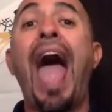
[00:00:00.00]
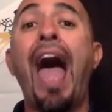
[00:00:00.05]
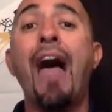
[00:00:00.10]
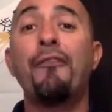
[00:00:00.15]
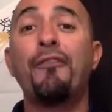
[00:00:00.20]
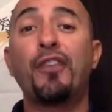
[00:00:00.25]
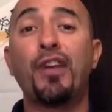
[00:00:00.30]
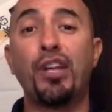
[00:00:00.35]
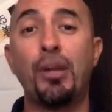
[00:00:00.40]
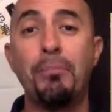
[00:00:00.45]

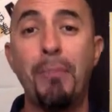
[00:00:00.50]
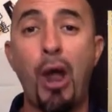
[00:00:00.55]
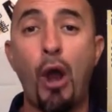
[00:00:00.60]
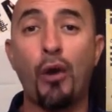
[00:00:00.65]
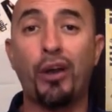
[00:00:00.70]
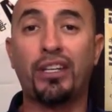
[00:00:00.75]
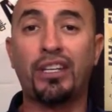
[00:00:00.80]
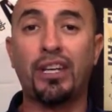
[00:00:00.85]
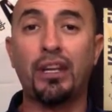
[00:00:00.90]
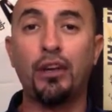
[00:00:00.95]
African
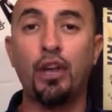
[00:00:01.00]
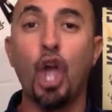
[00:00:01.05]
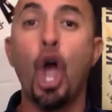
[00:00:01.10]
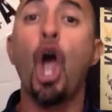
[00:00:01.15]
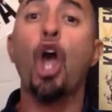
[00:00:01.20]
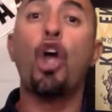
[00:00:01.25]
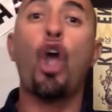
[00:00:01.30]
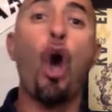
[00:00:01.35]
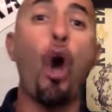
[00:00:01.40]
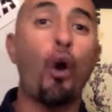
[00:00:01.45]
American,
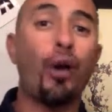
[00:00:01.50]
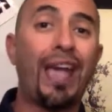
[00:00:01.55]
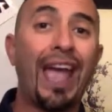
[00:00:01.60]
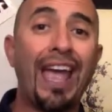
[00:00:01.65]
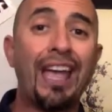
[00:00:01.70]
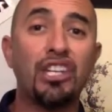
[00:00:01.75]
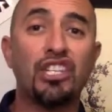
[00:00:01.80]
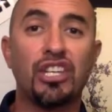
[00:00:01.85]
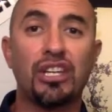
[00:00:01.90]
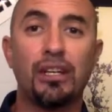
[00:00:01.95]

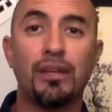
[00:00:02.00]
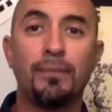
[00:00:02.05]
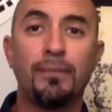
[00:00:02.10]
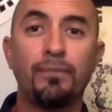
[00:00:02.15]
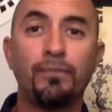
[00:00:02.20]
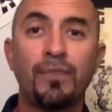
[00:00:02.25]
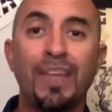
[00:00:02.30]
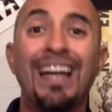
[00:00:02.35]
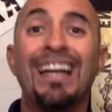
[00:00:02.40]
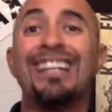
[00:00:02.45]
Caucasian,
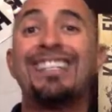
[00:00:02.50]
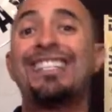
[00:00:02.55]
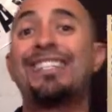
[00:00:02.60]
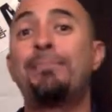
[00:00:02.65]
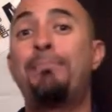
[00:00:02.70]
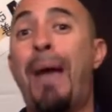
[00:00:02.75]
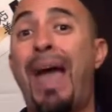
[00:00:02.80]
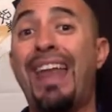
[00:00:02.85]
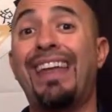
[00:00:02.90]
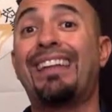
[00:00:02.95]

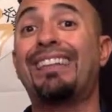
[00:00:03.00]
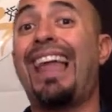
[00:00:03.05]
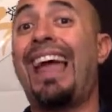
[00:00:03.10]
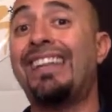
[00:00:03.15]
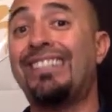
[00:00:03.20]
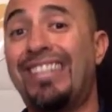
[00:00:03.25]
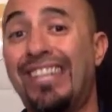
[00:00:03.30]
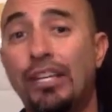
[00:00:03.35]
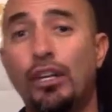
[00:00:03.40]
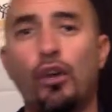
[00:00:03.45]
Hispanic,
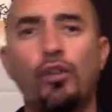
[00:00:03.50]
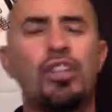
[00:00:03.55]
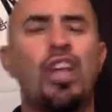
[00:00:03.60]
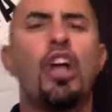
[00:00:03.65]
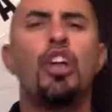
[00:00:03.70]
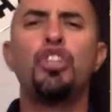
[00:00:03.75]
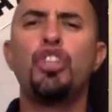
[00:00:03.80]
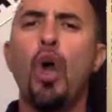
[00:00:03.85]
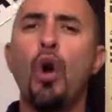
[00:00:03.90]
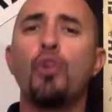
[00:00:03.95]

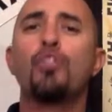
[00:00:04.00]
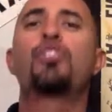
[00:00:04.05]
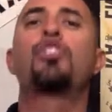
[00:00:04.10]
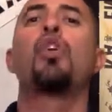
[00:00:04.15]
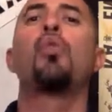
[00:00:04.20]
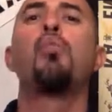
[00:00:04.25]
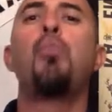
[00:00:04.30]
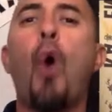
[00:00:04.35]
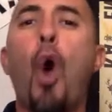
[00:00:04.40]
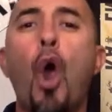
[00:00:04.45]
Latinos, use
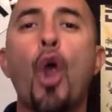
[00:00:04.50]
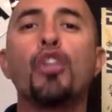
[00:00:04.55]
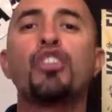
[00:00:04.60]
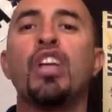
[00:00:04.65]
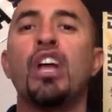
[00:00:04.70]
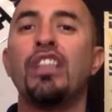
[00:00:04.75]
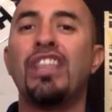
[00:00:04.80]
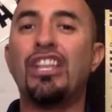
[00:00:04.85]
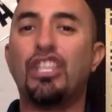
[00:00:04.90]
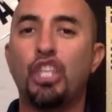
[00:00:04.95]
the
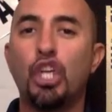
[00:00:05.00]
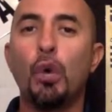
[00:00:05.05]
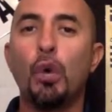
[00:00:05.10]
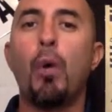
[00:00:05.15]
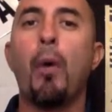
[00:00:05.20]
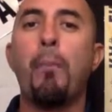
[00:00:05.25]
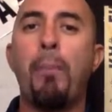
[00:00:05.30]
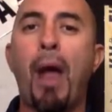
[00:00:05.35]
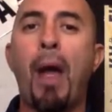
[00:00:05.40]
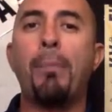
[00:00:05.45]
words that you
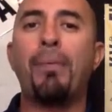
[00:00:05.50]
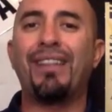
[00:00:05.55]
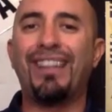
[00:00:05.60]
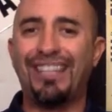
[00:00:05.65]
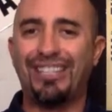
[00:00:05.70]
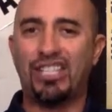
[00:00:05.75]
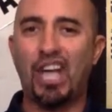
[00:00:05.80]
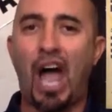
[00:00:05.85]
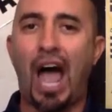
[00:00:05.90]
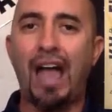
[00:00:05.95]
were
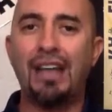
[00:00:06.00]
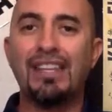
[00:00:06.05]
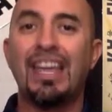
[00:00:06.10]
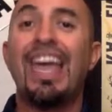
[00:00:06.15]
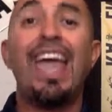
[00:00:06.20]
properly taught.